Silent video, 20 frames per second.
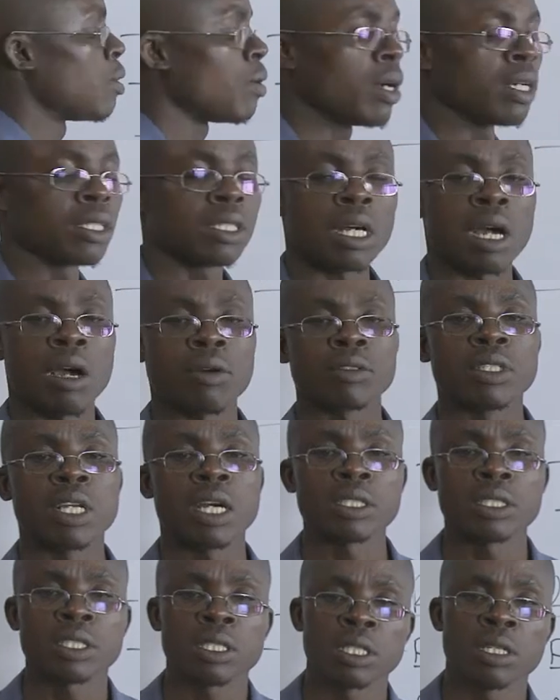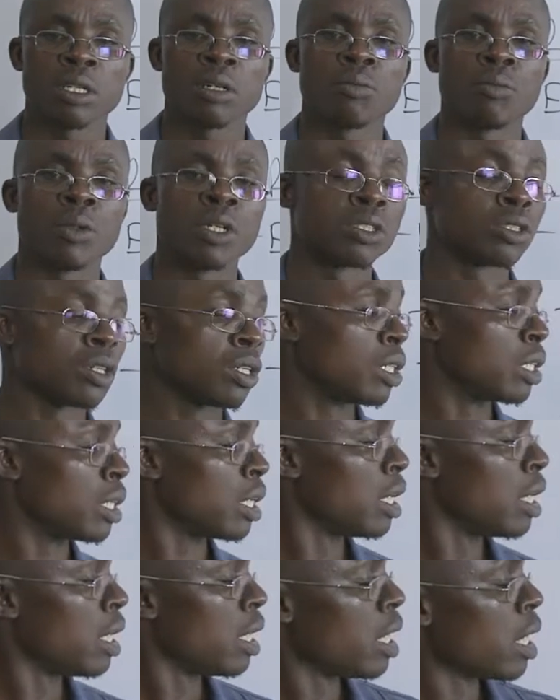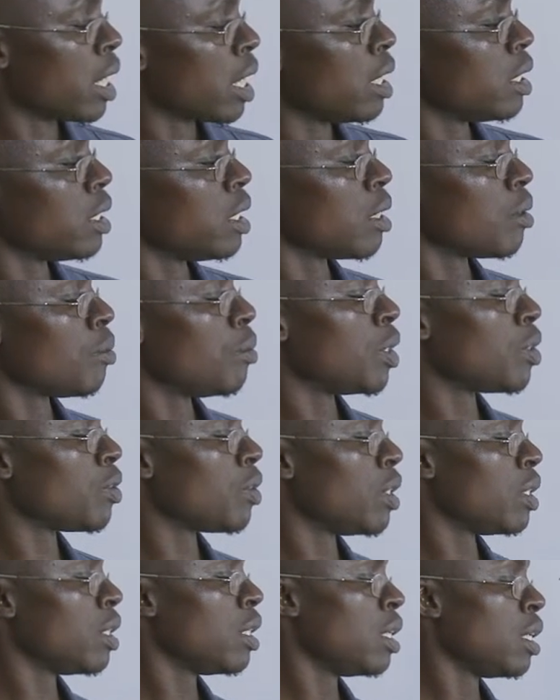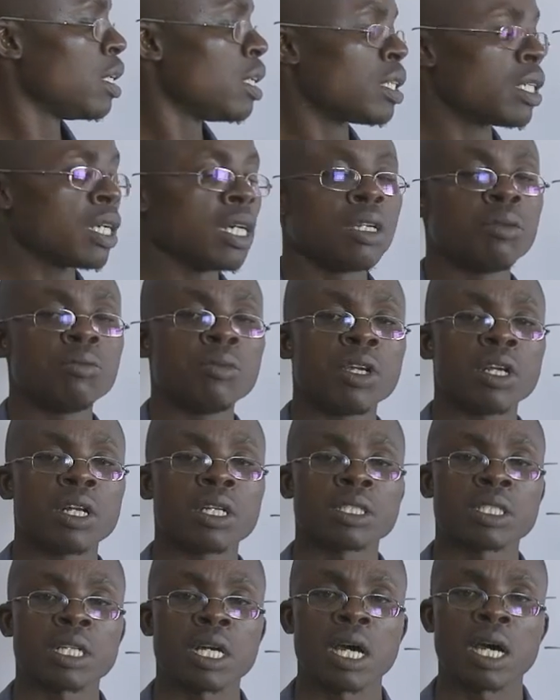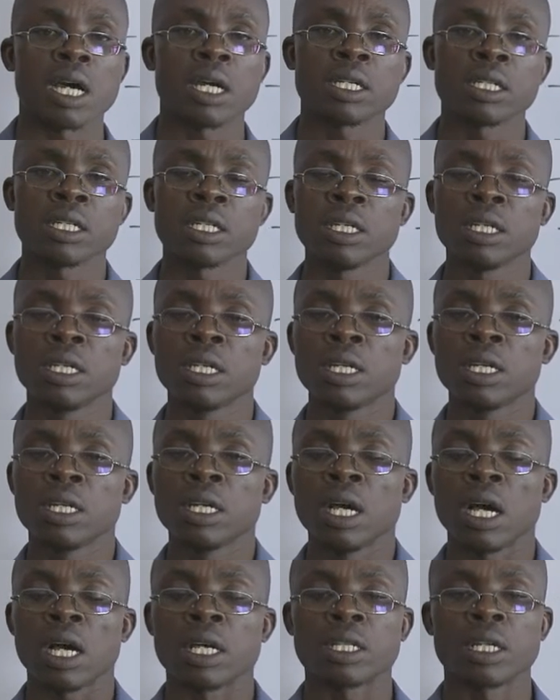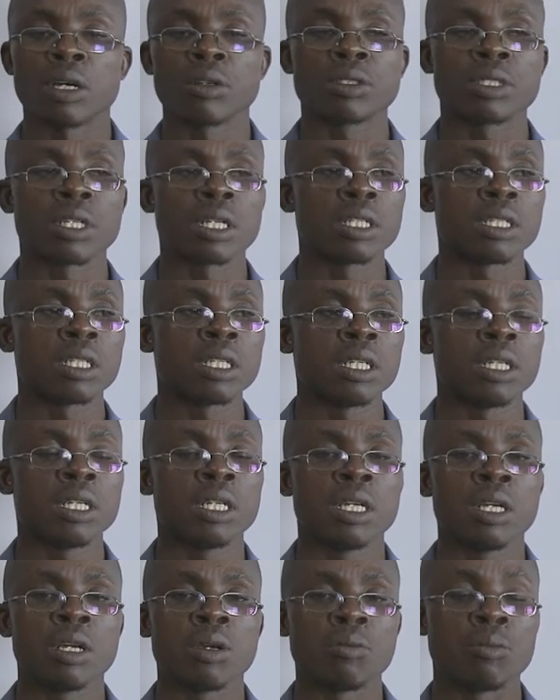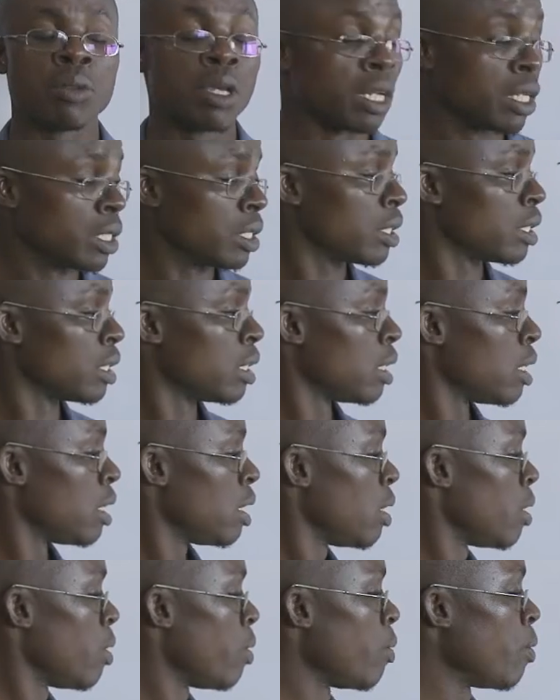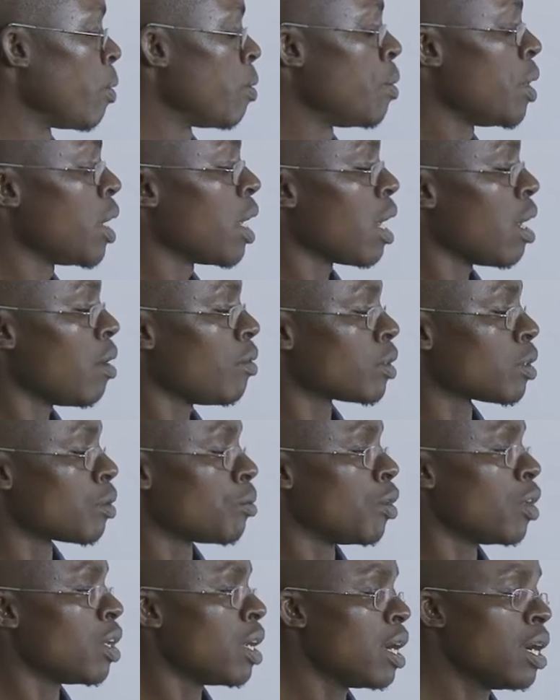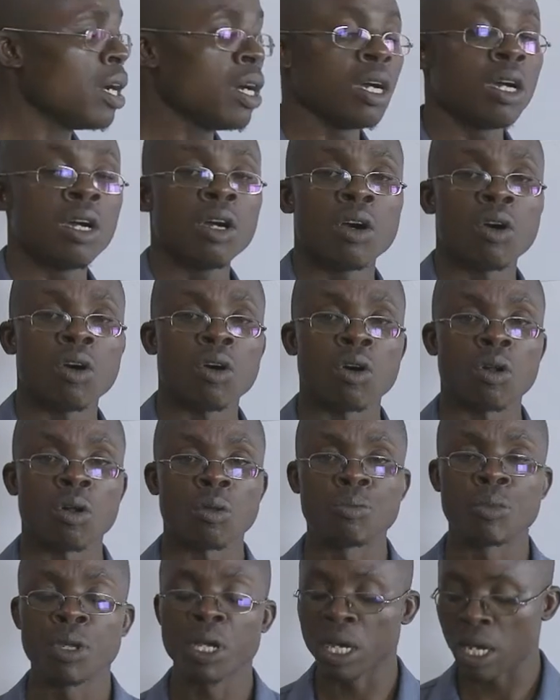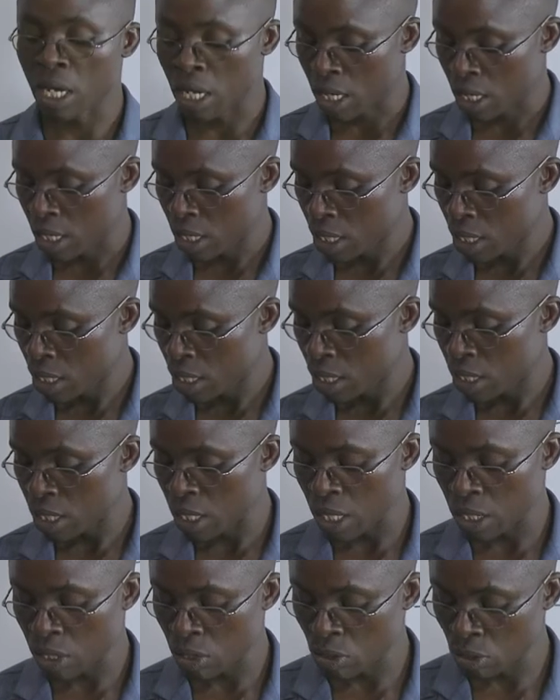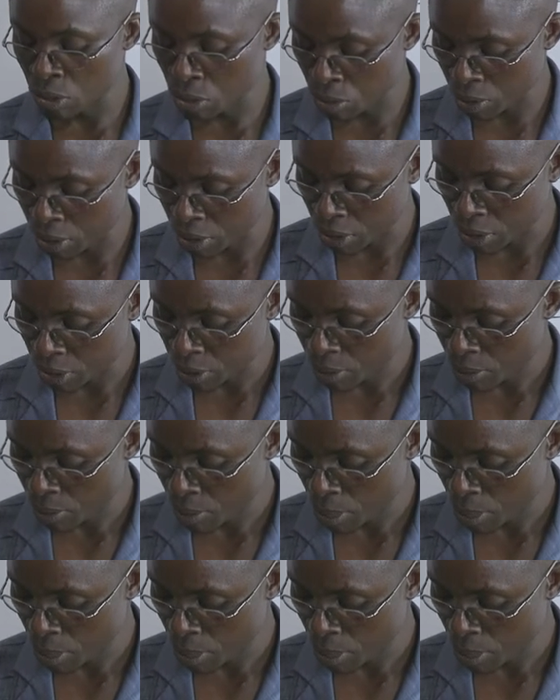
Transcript: the ones I've just mentioned, ranging between 10 mils and 1,000 mils. We may have smaller or bigger than those ones.